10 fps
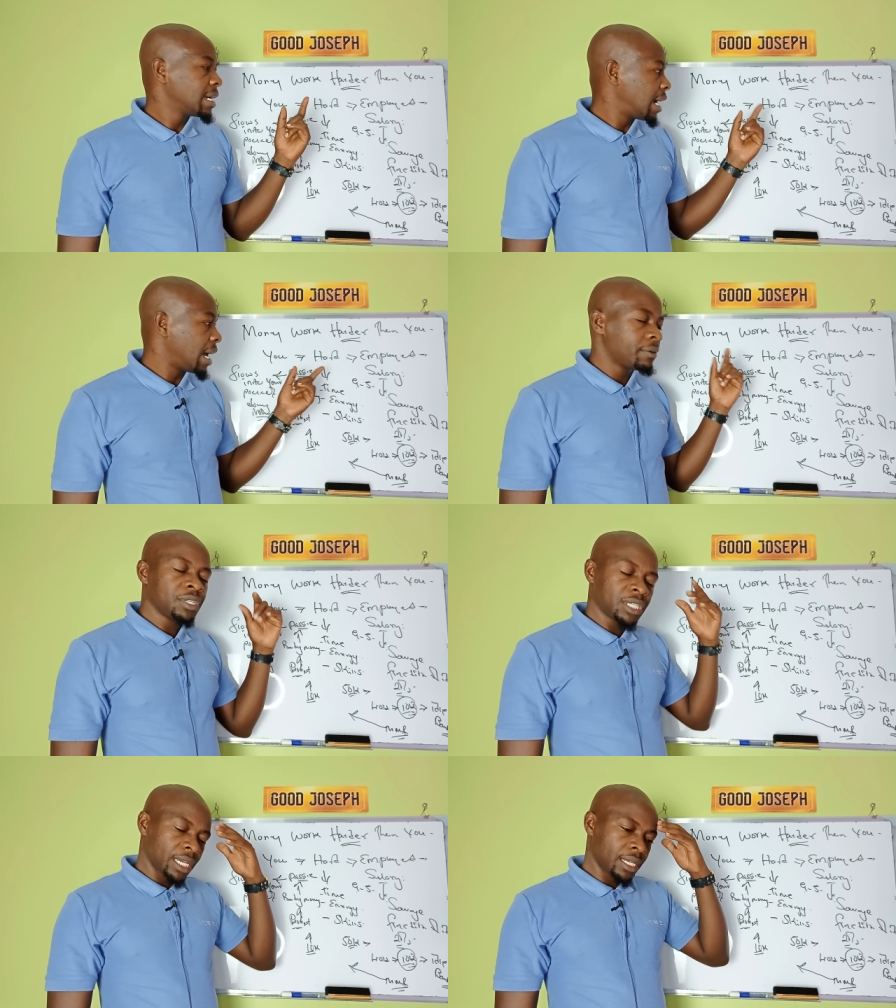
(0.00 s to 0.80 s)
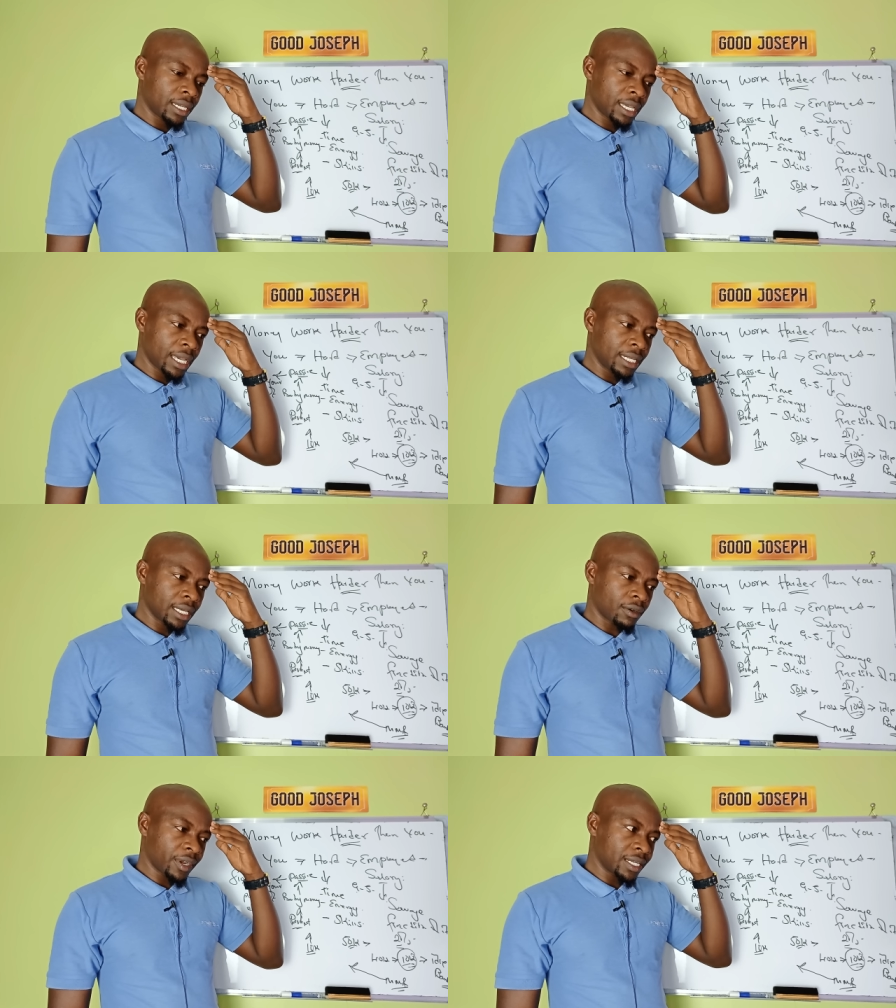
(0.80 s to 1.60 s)
I wish I had the
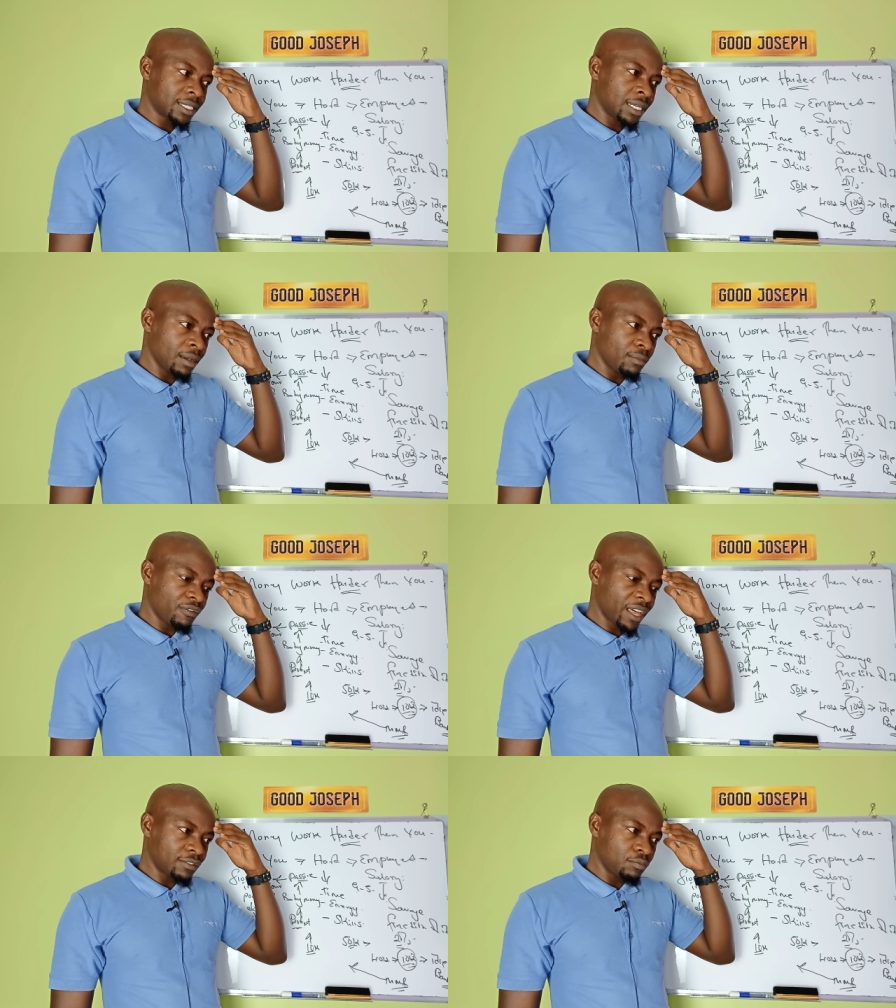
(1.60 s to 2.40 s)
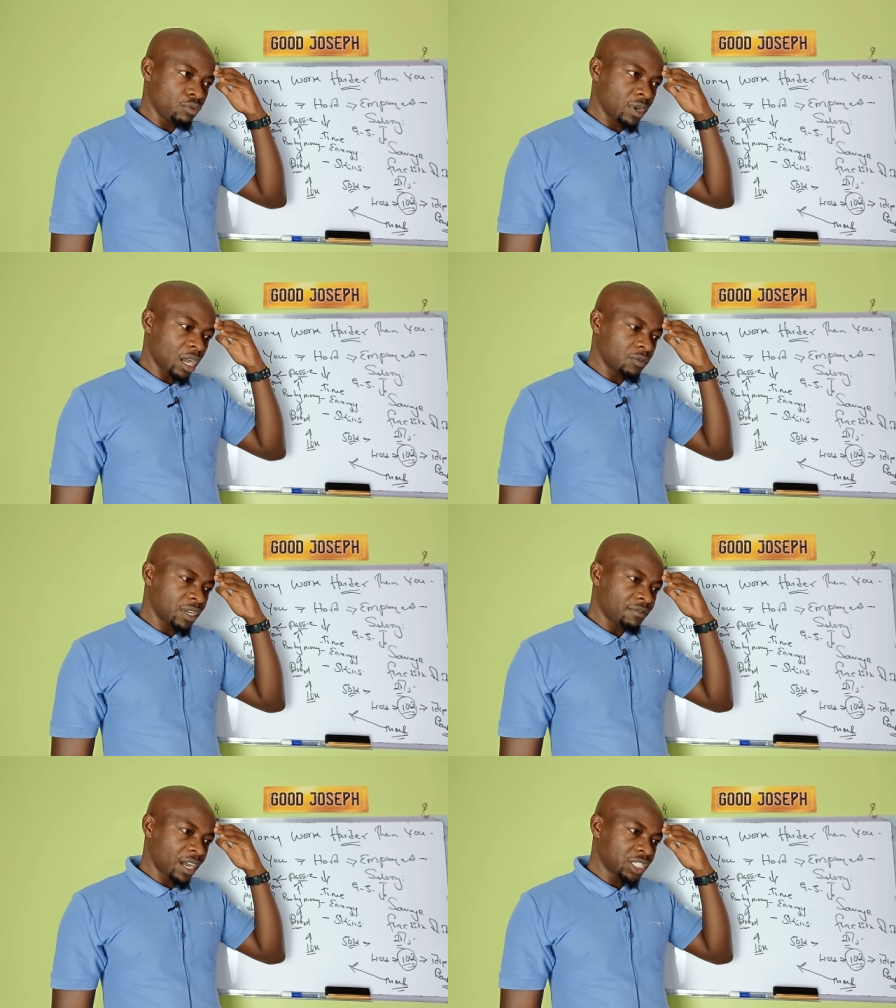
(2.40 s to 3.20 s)
correct name of that book. I could
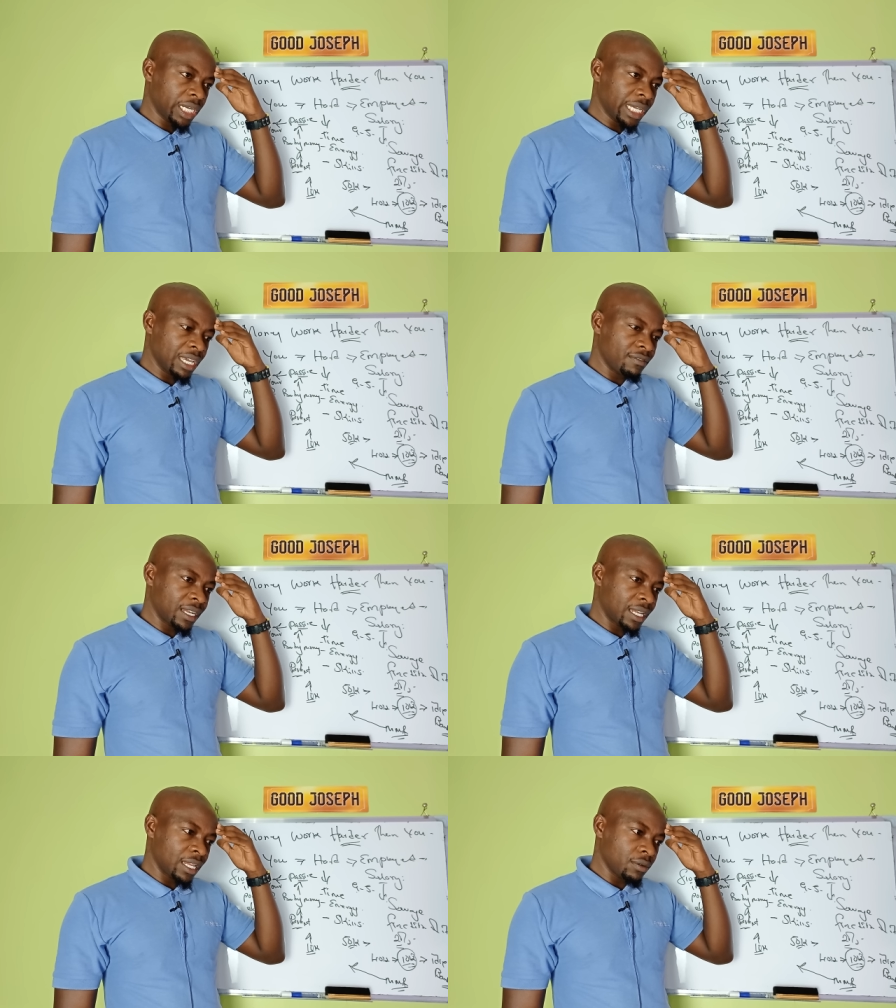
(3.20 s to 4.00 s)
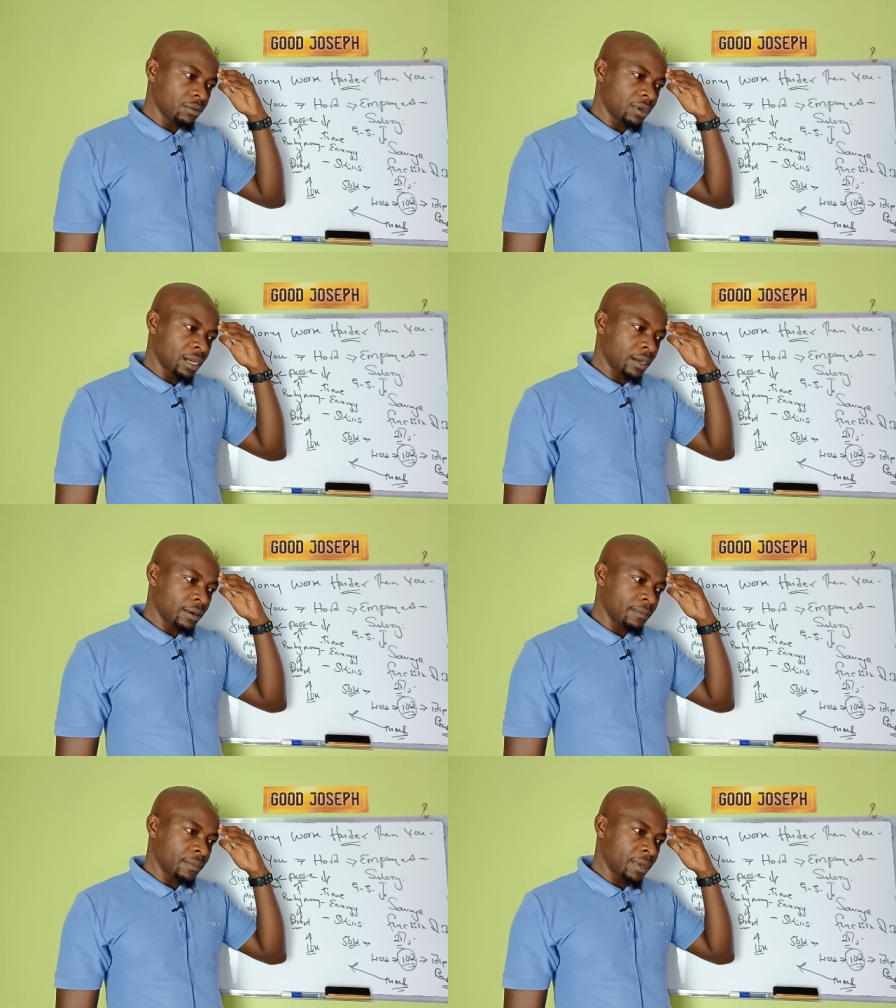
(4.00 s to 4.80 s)
have actually given you,
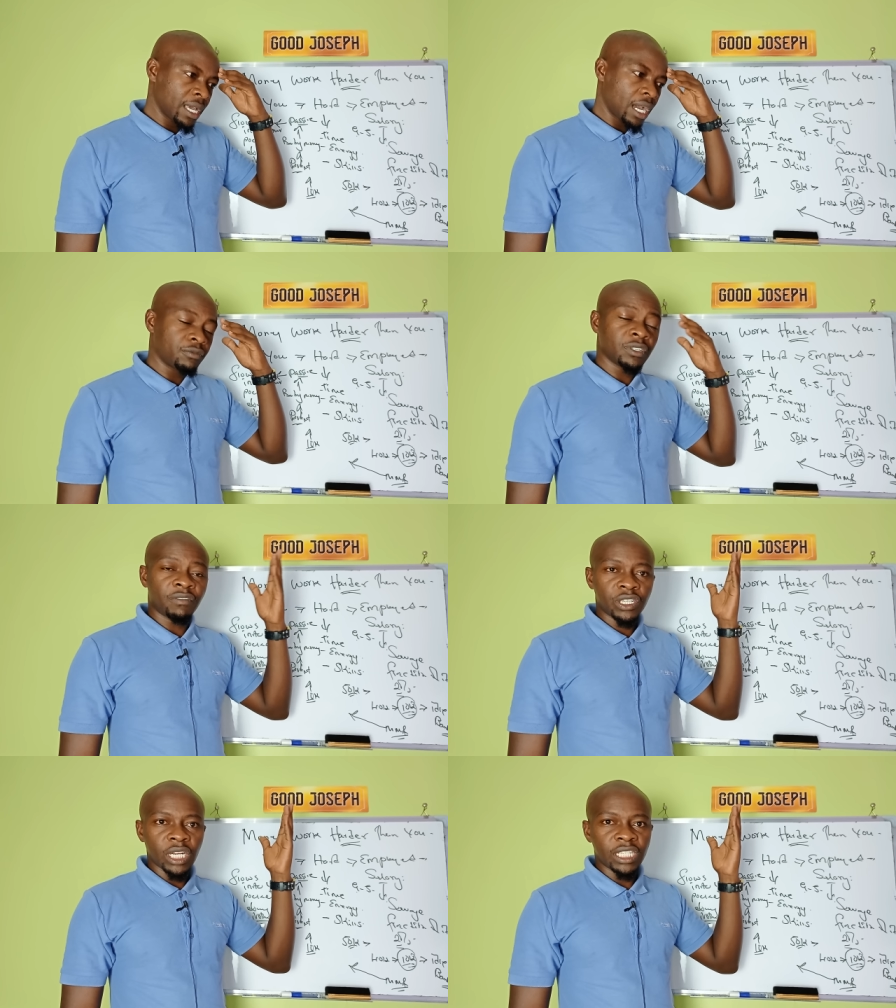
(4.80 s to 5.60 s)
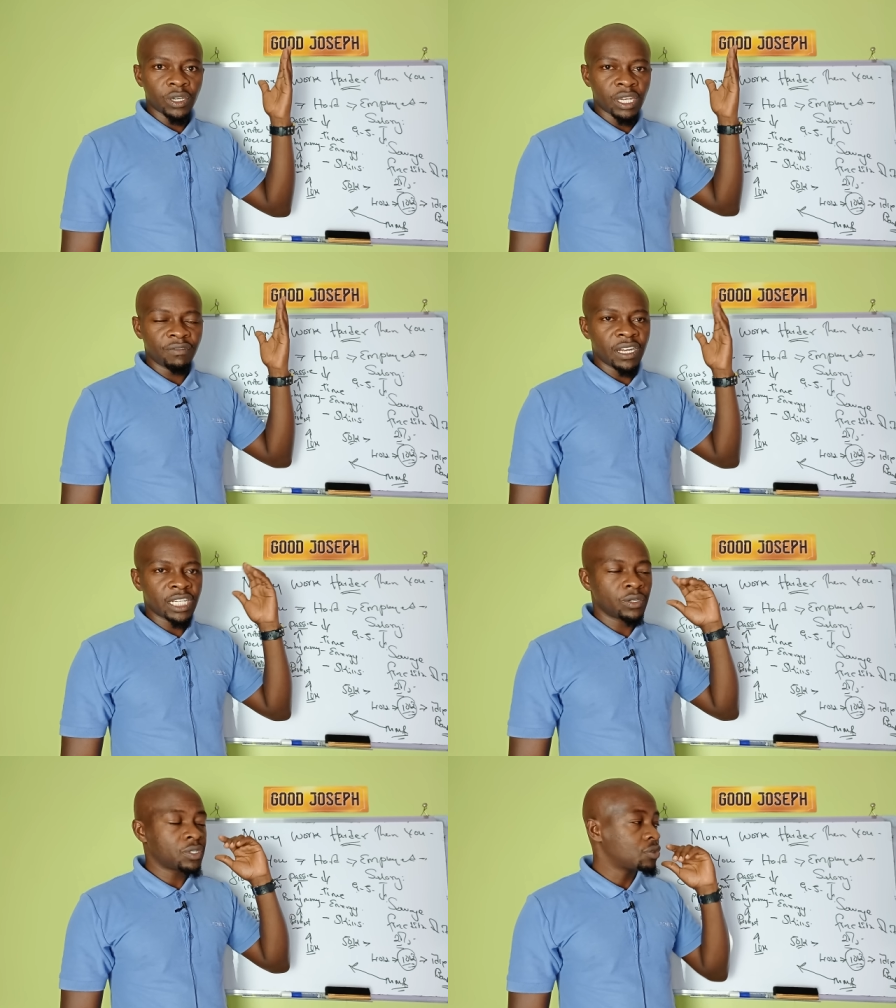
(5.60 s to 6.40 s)
I could have actually given a
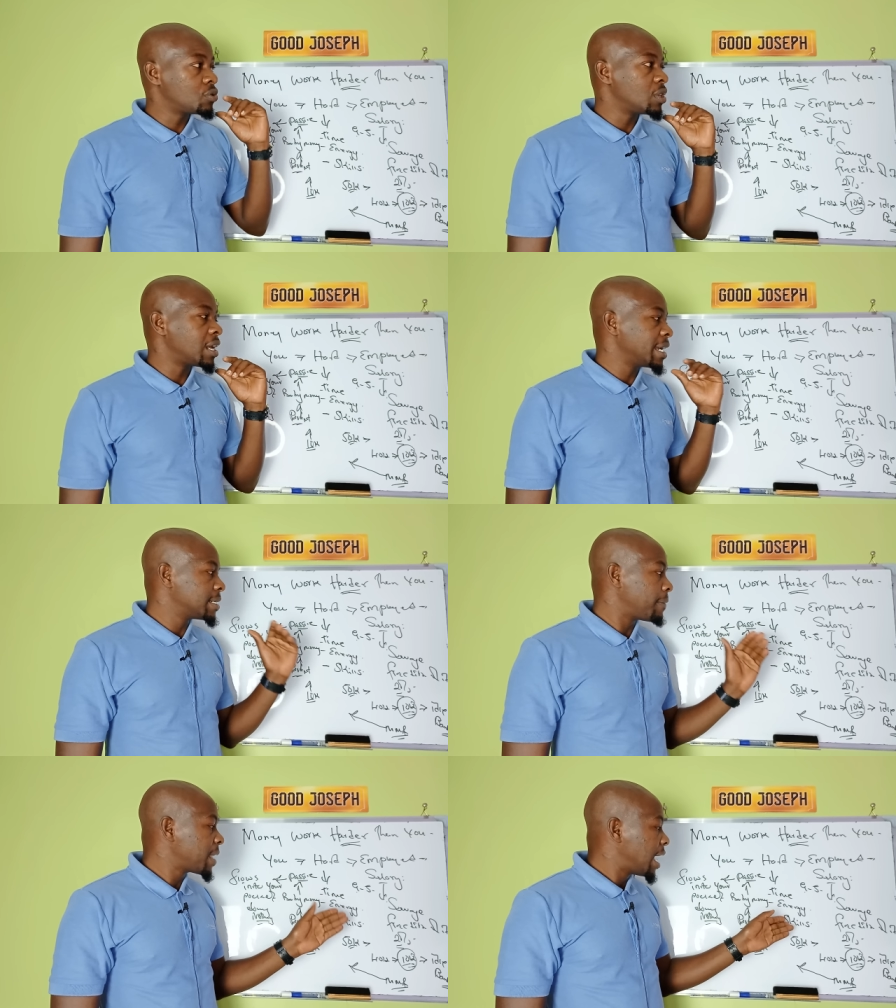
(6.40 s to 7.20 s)
shout out to the writer.